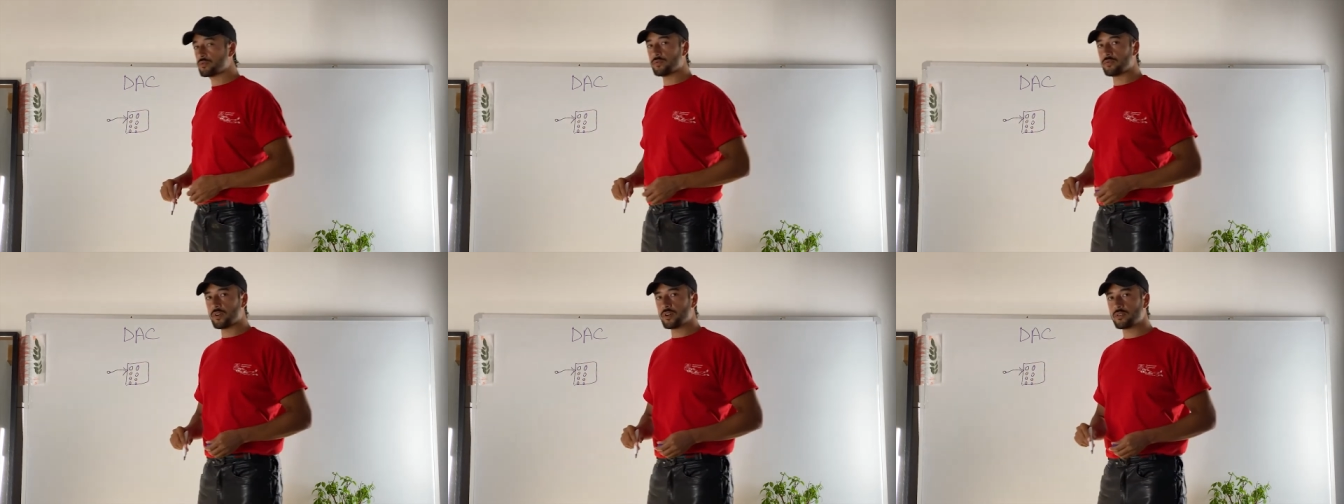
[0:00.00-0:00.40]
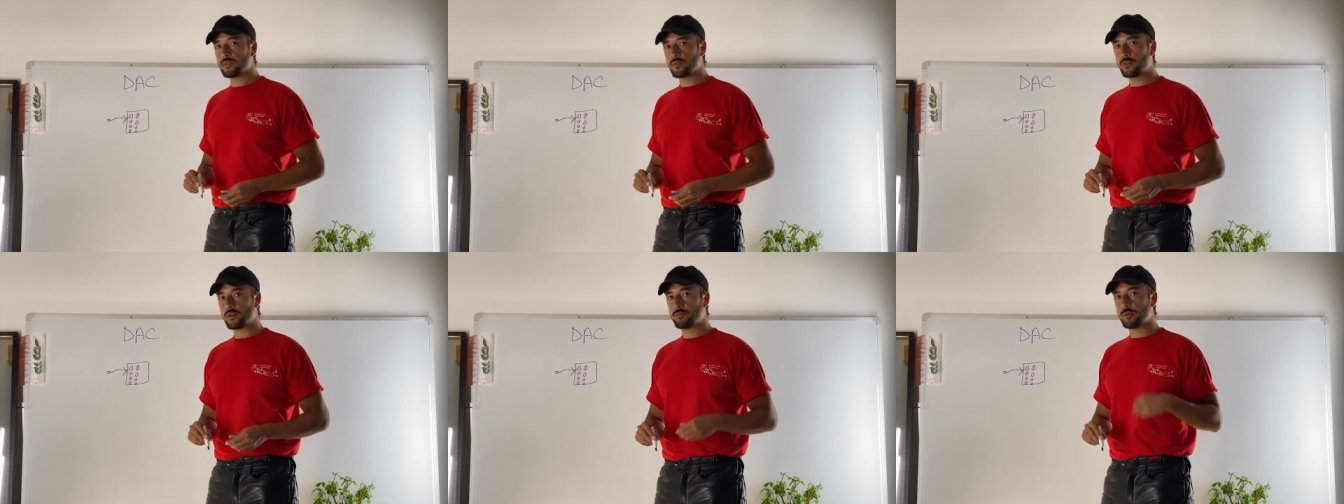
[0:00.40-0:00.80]
to vote
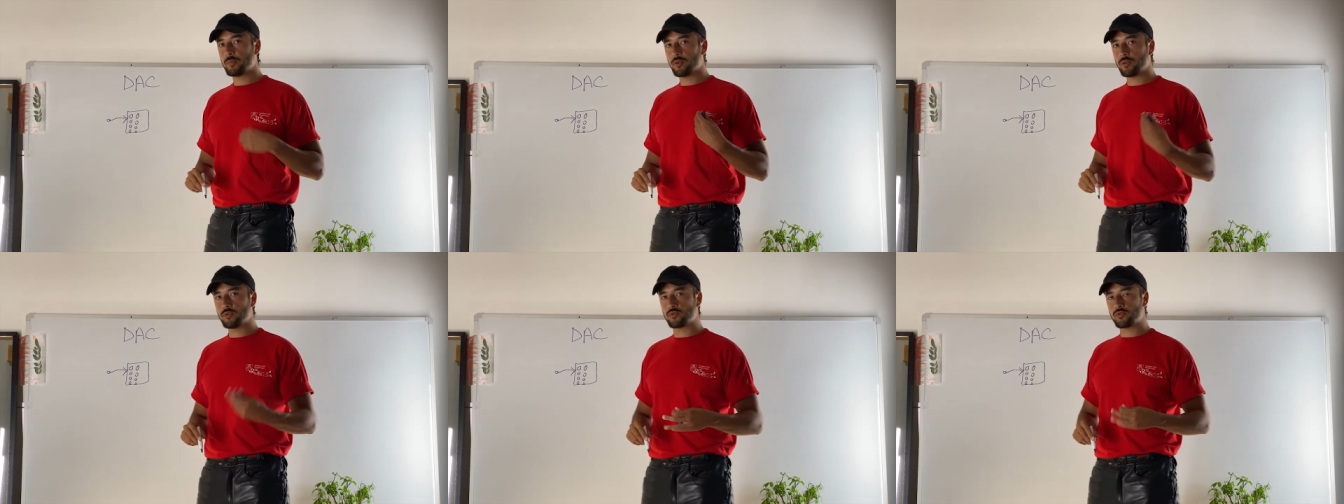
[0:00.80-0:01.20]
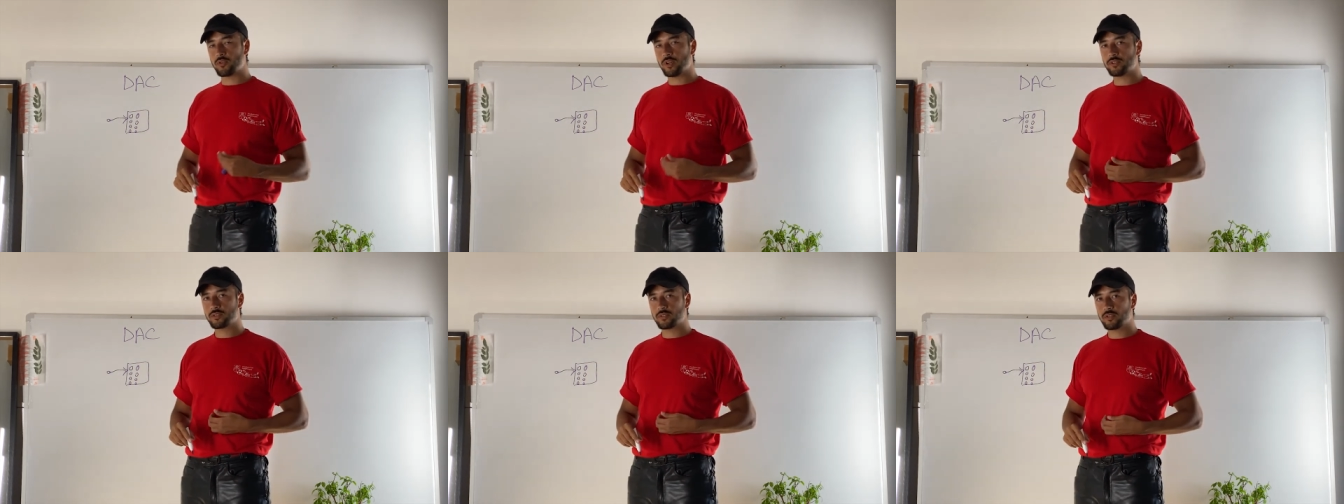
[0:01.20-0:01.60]
for people you
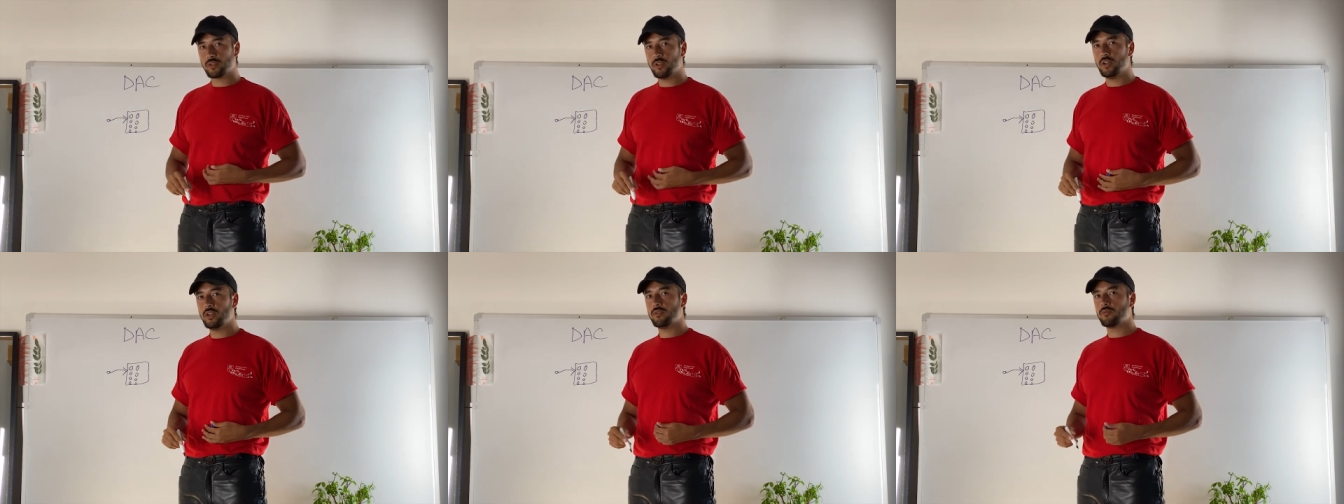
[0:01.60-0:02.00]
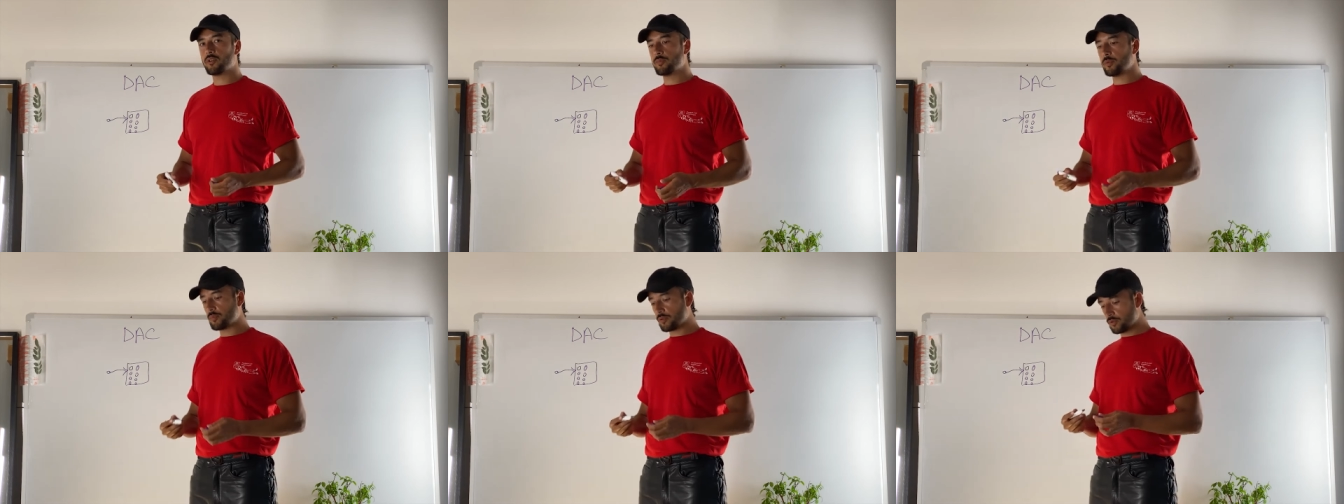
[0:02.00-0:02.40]
trust, for
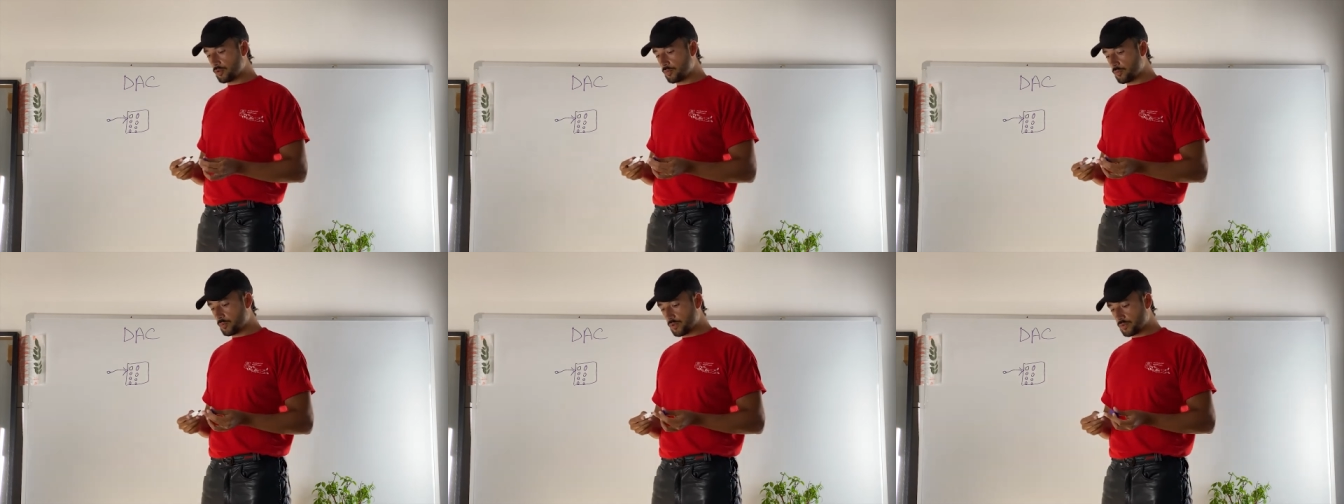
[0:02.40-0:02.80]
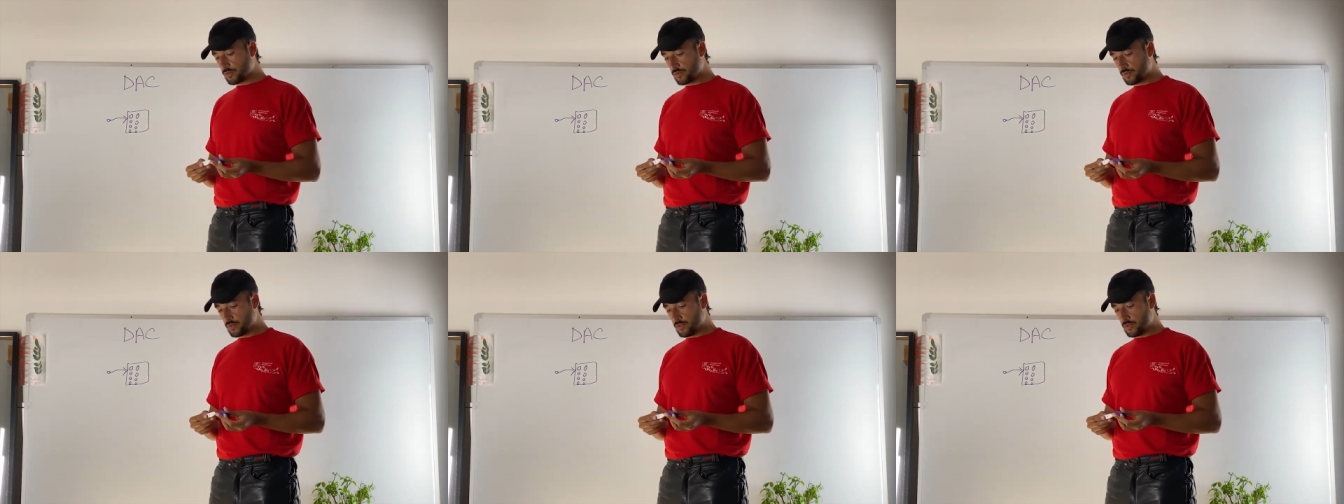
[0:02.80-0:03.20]
people you want
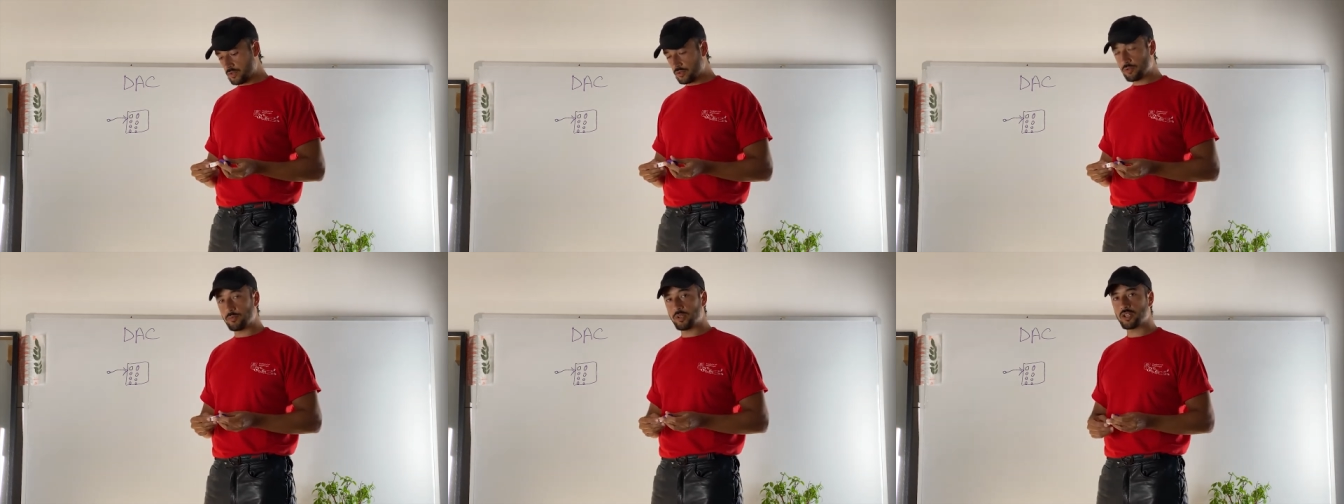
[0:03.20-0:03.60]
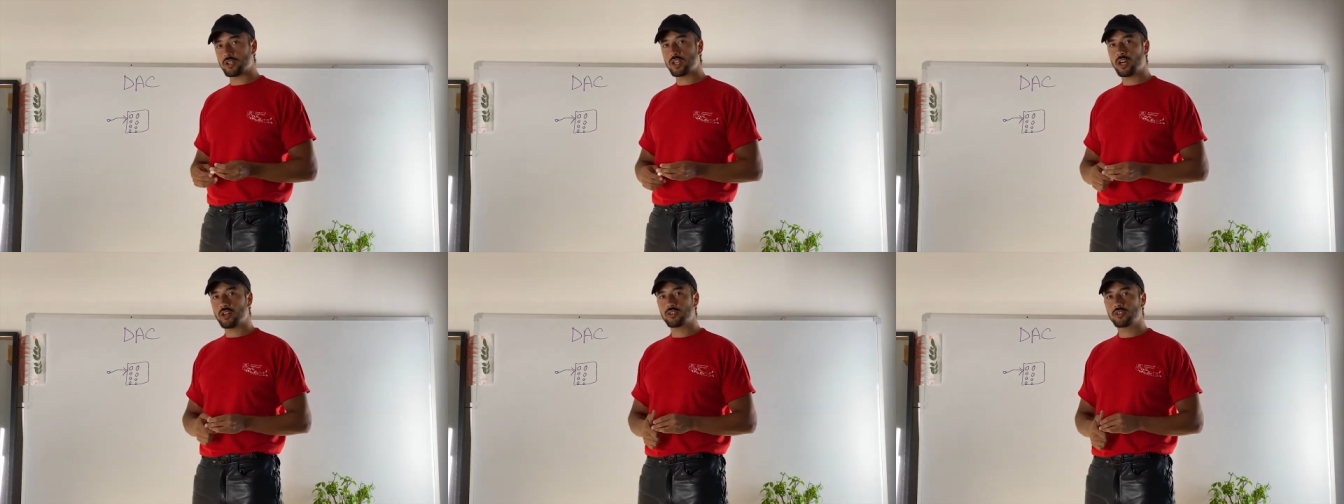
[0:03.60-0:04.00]
to be in
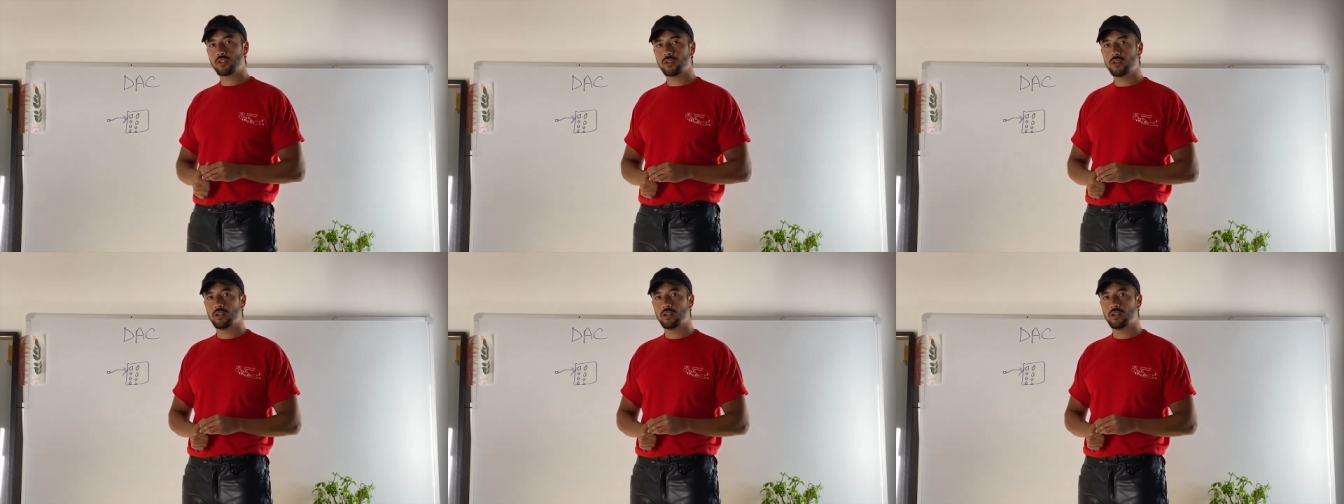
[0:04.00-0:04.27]
charge.